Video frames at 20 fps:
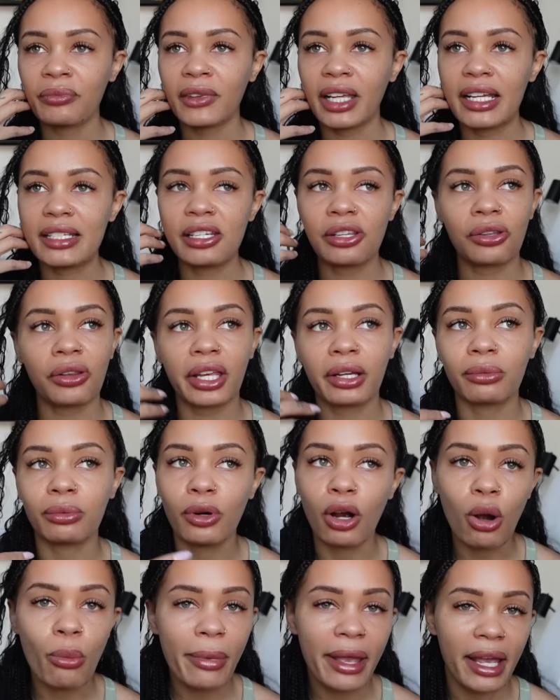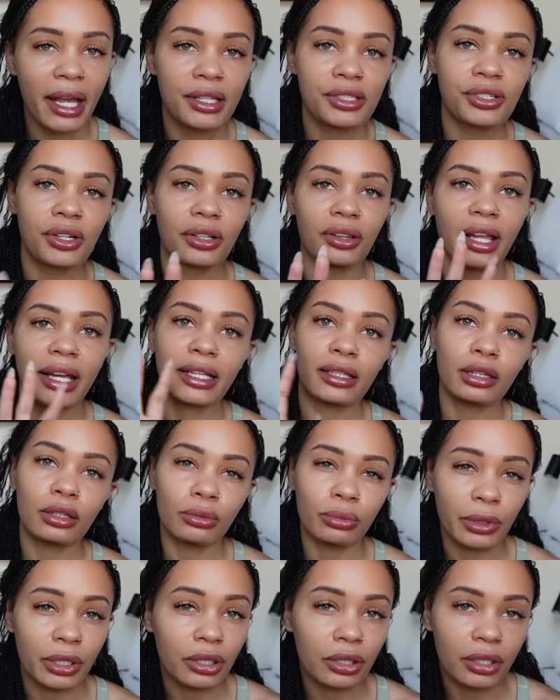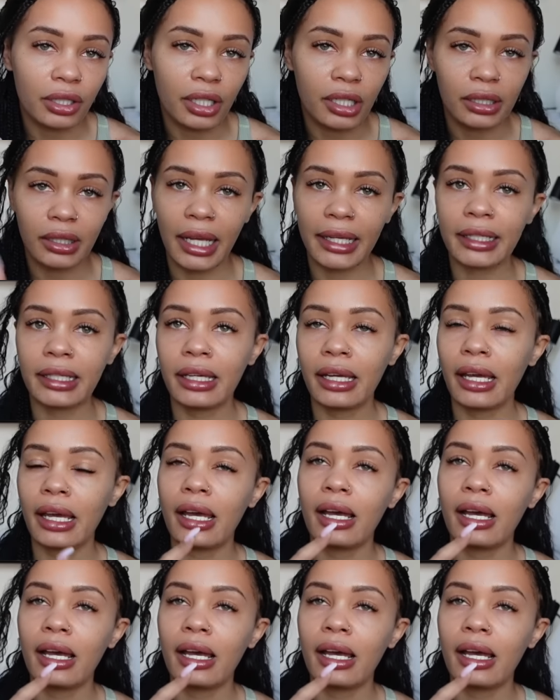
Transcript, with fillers: it's either like romance or like thriller, like